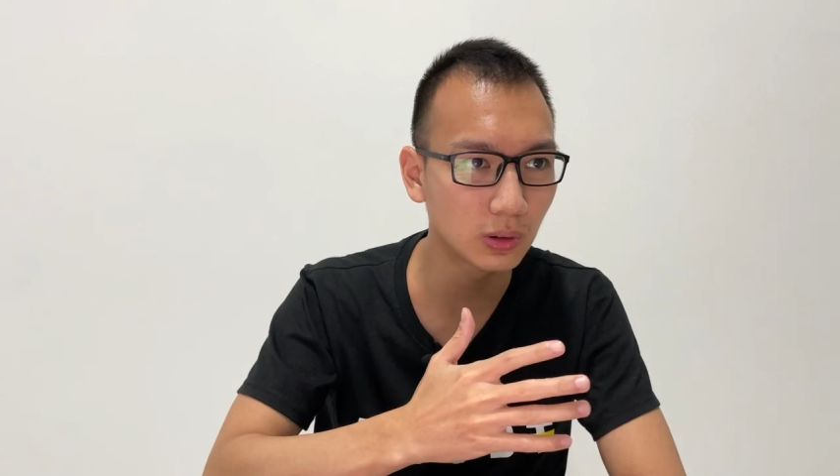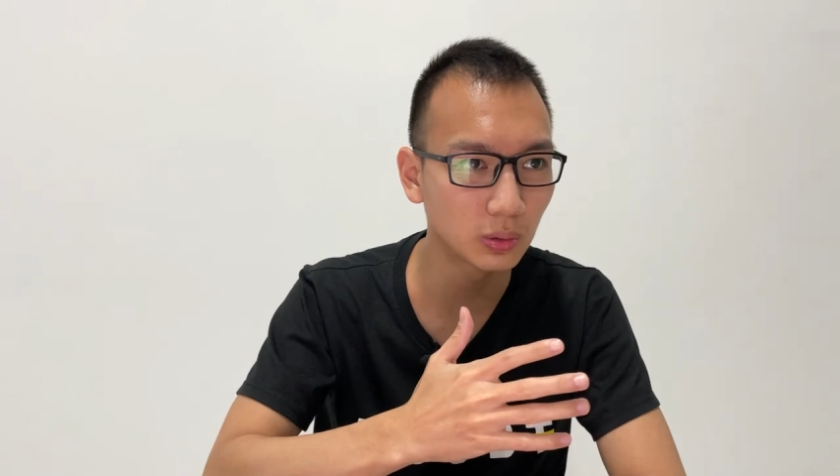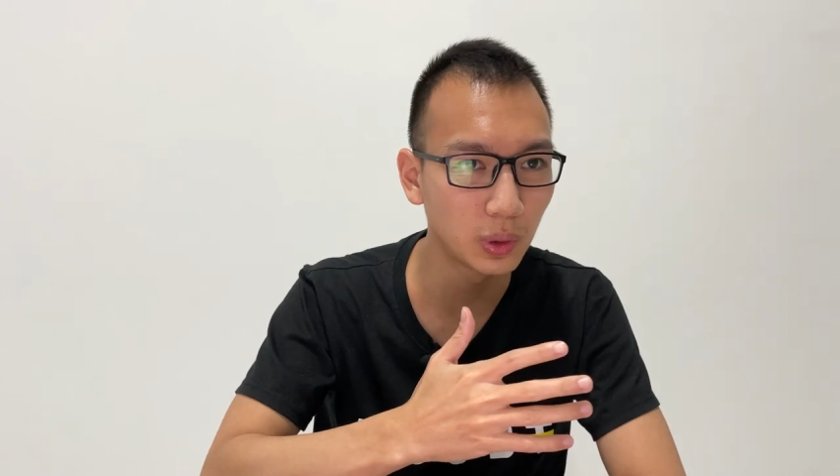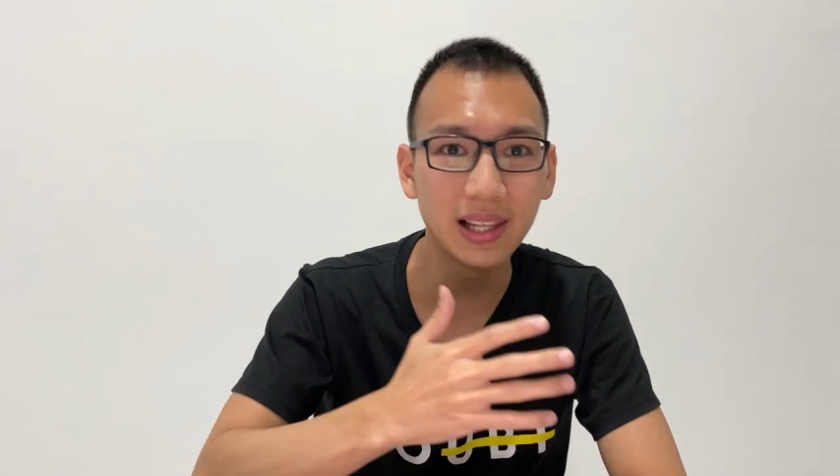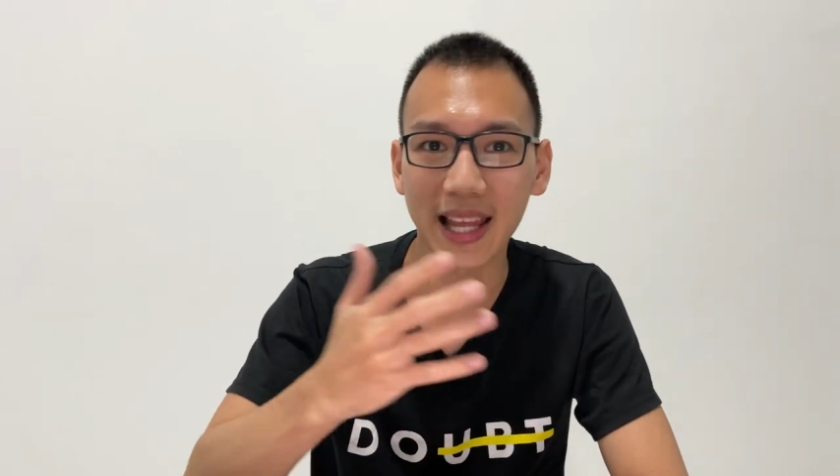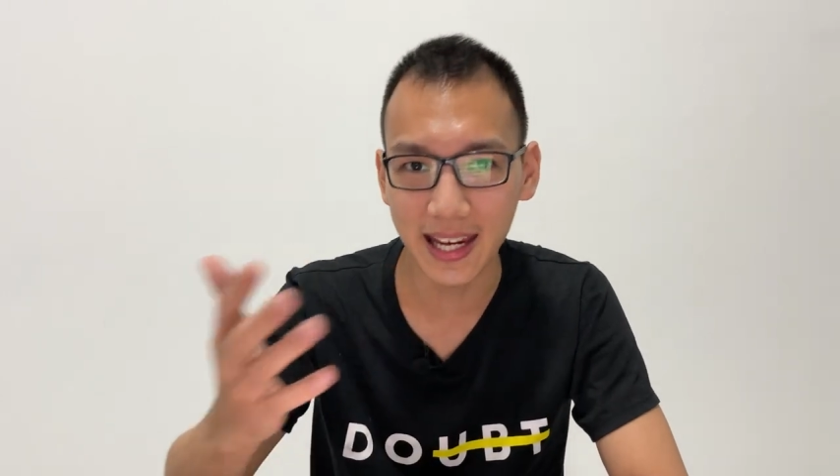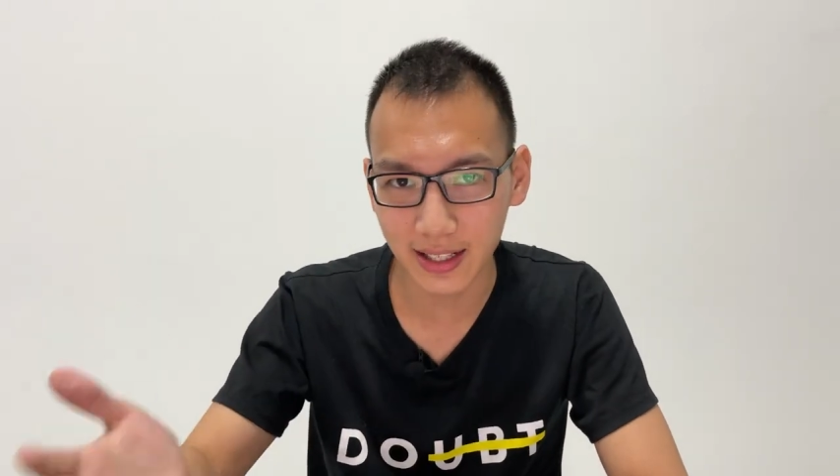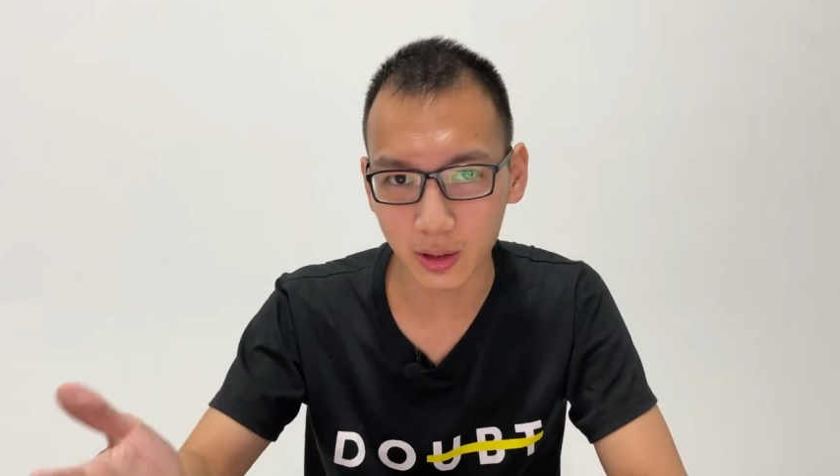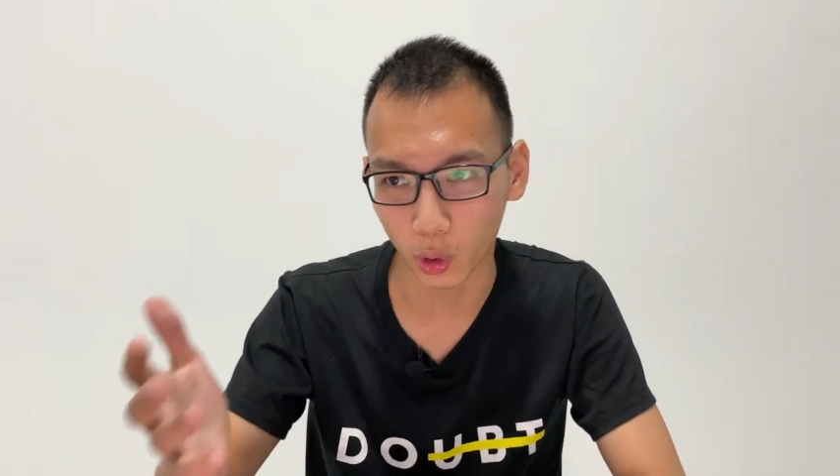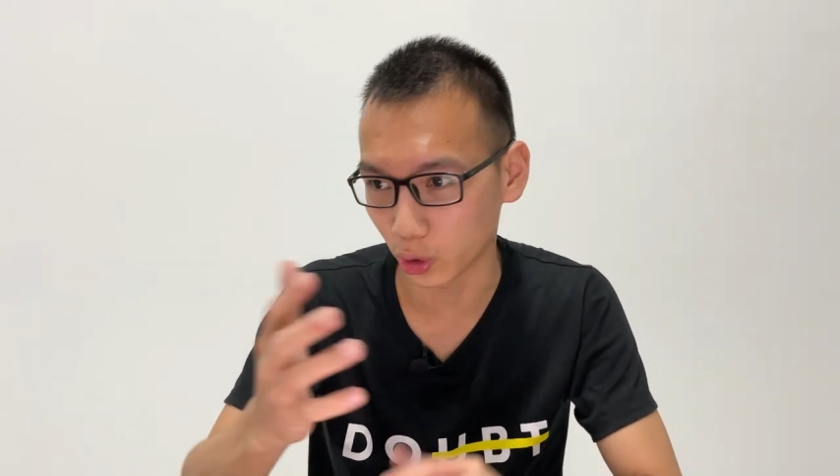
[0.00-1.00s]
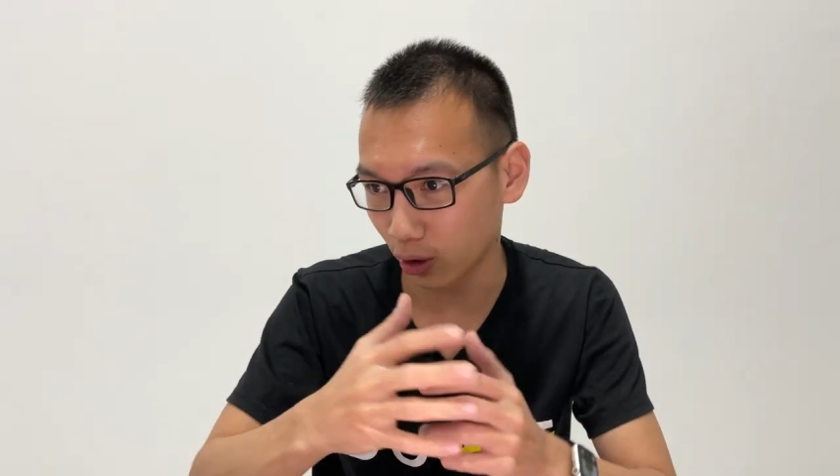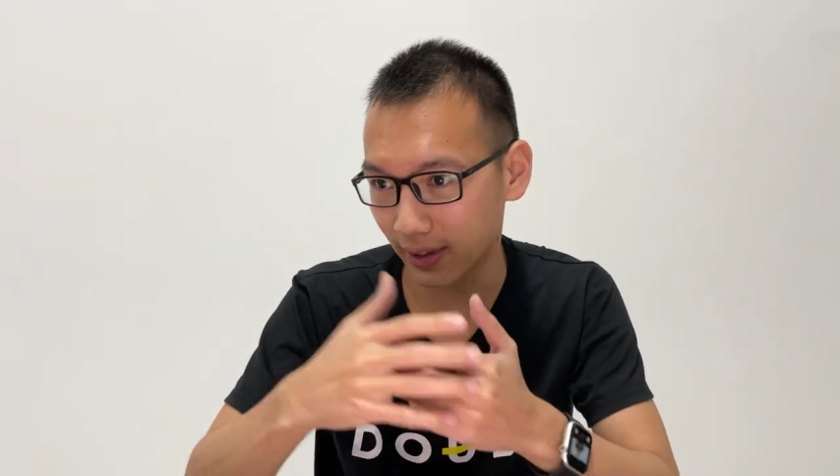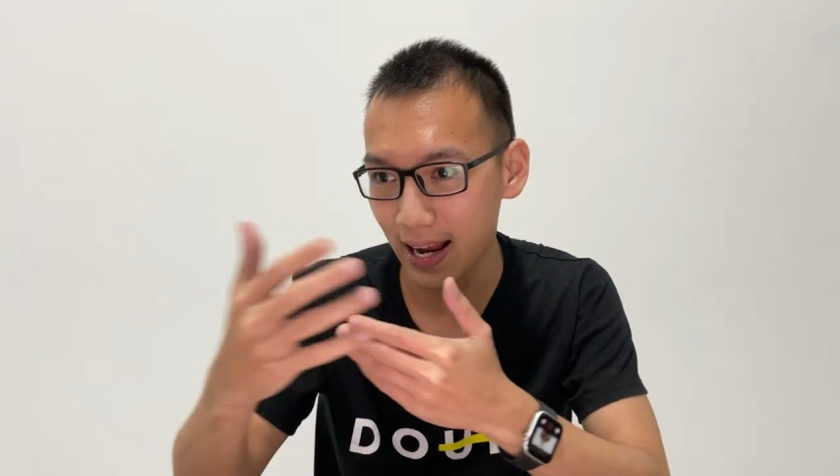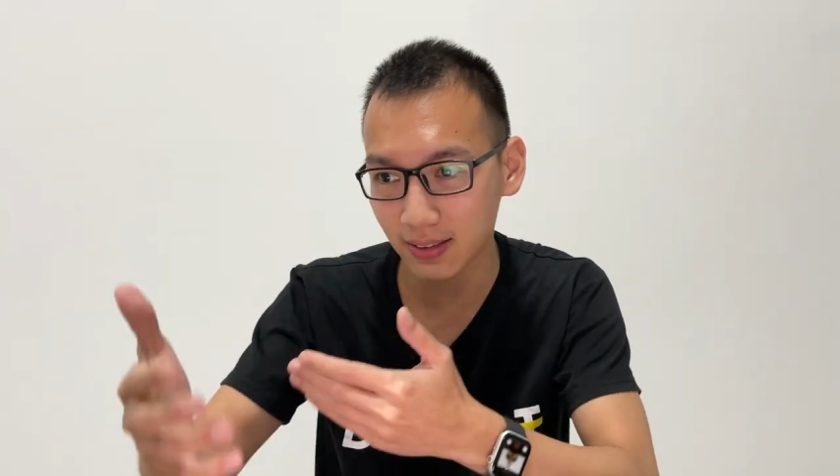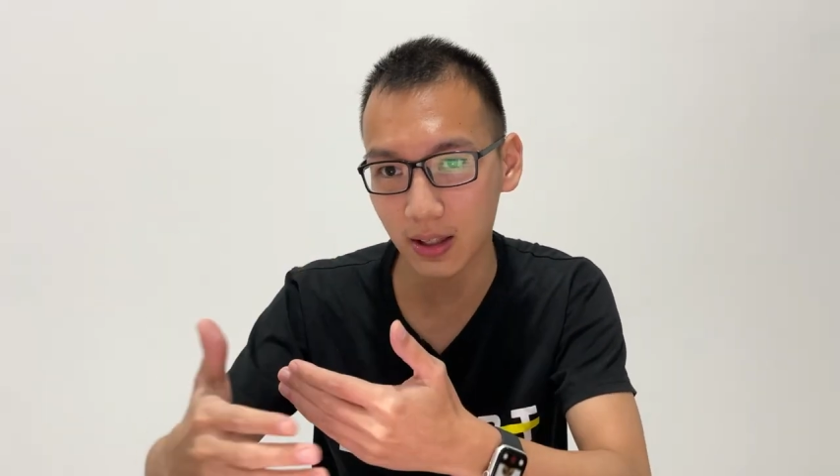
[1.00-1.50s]
related or
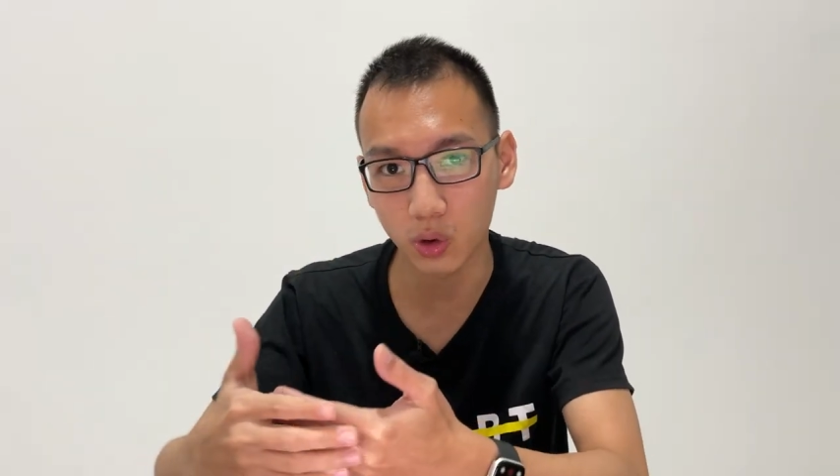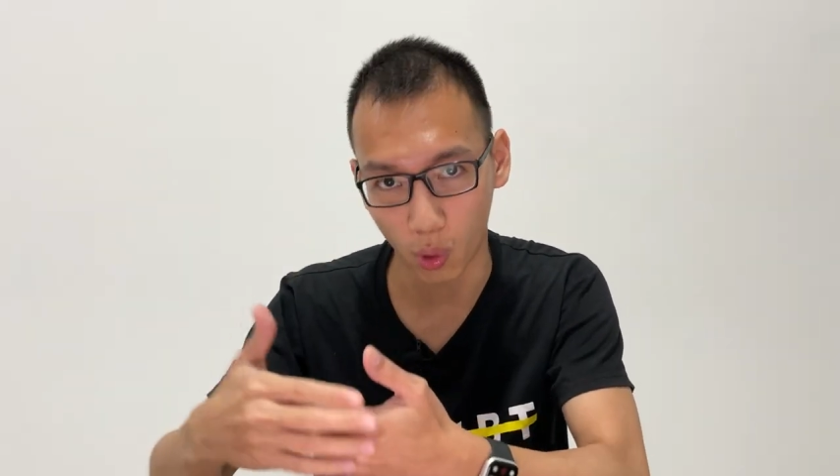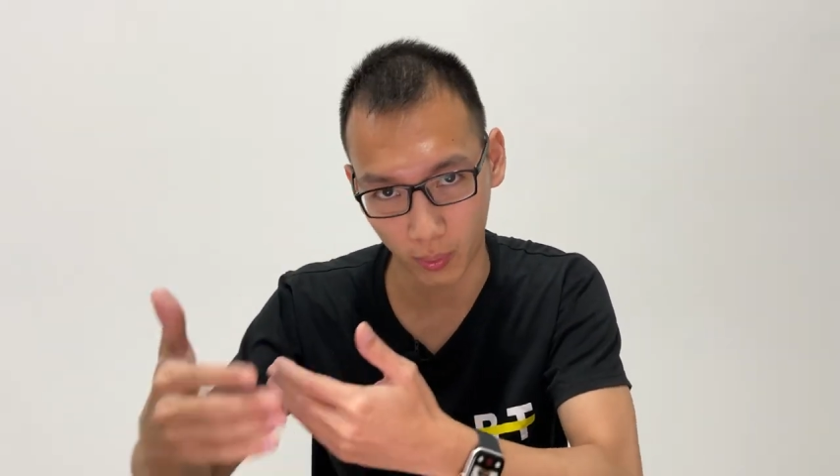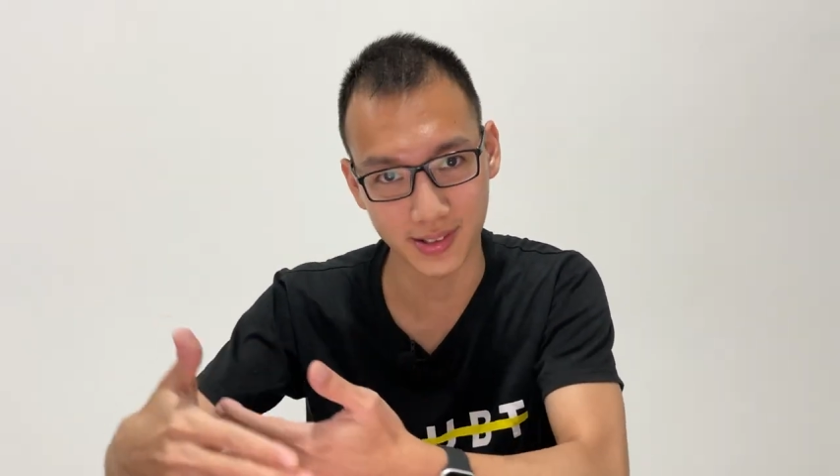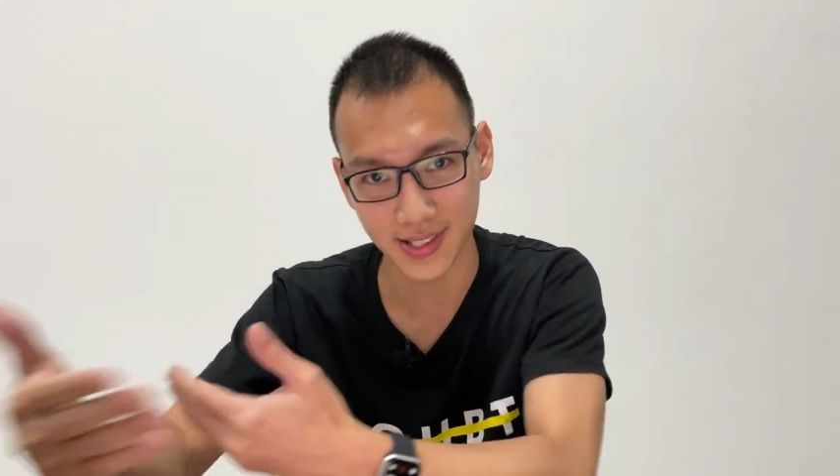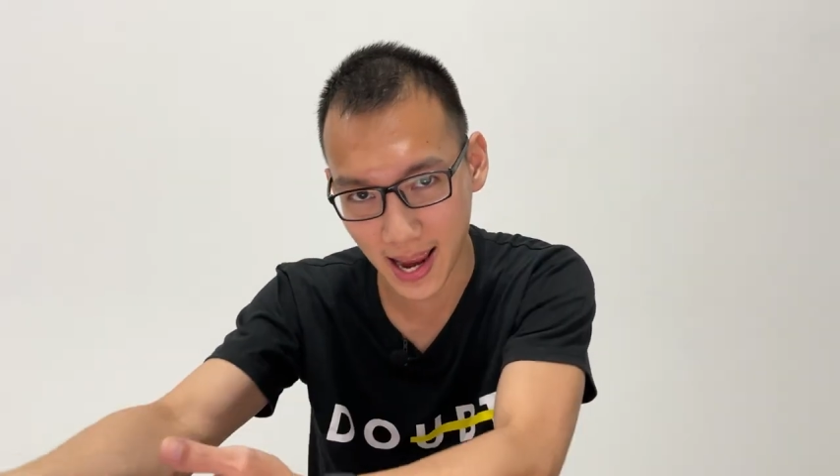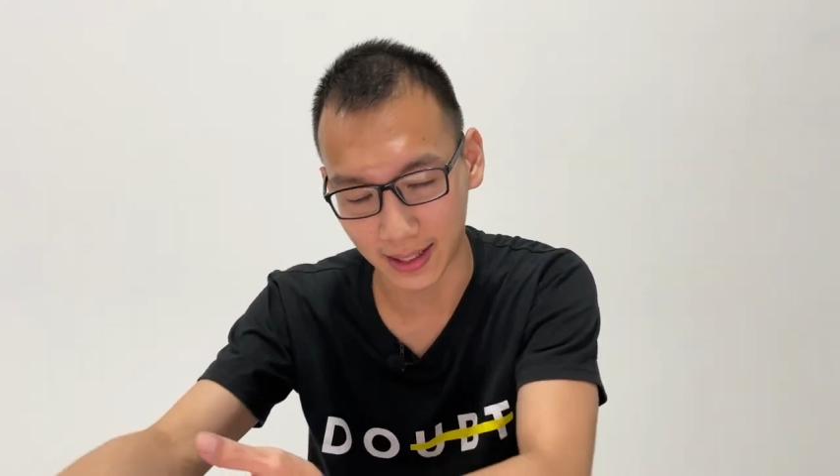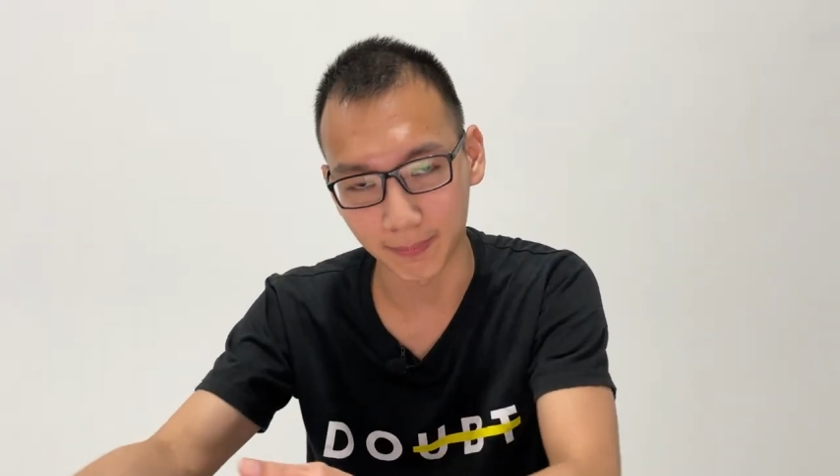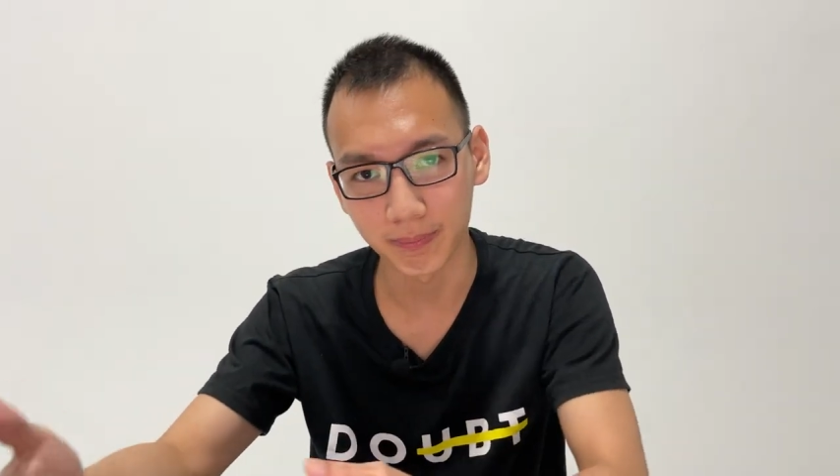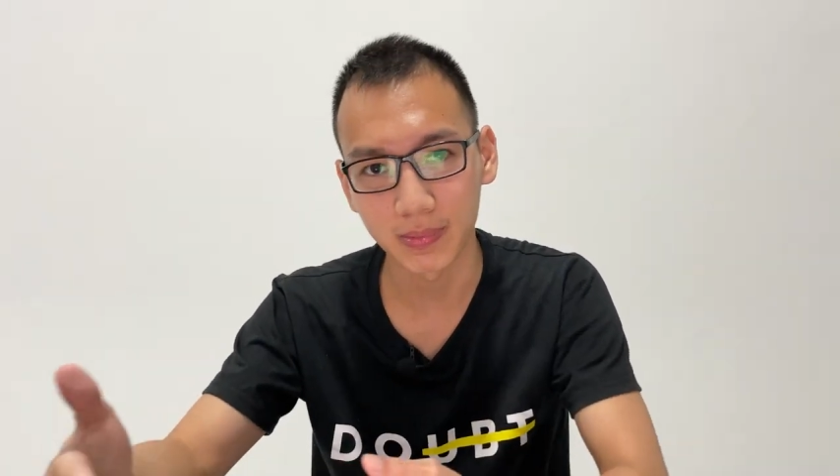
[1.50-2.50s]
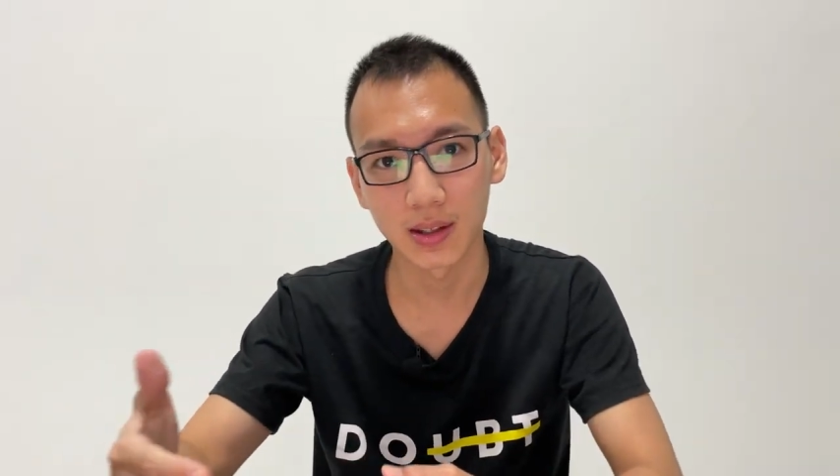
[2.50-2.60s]
connected towards that.